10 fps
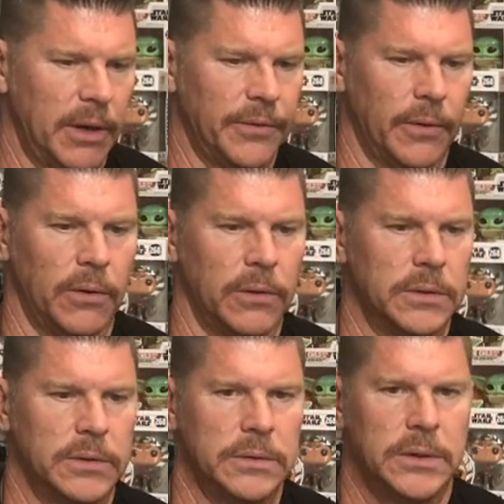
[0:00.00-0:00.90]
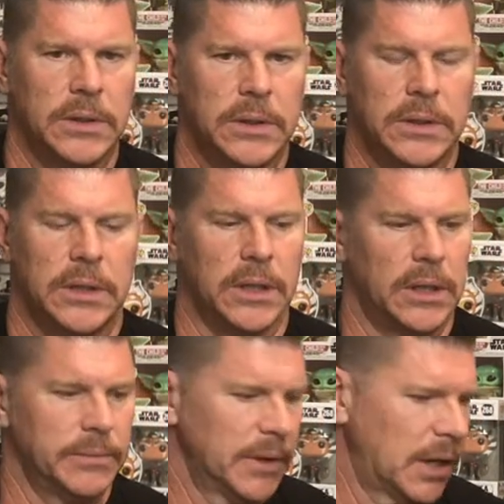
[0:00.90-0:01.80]
old.
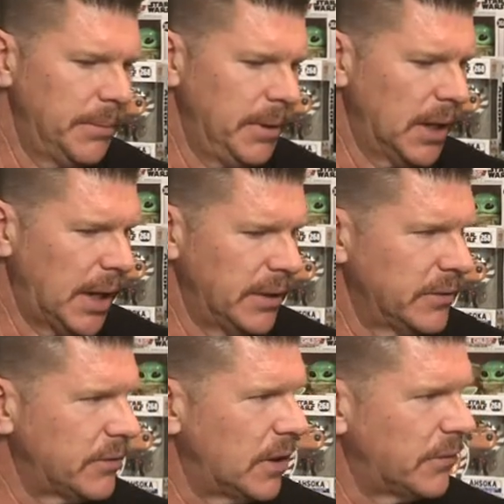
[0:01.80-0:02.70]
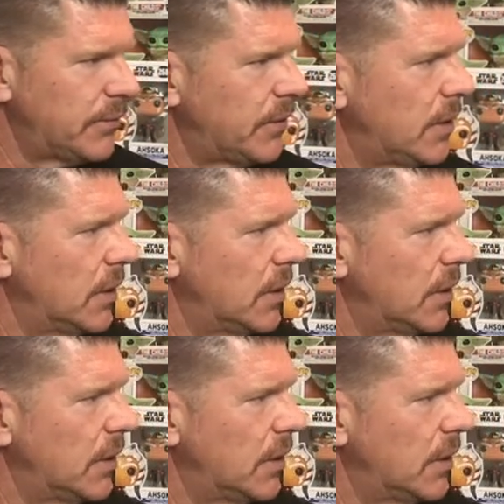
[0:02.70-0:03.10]
I'm kind of behind and stuff.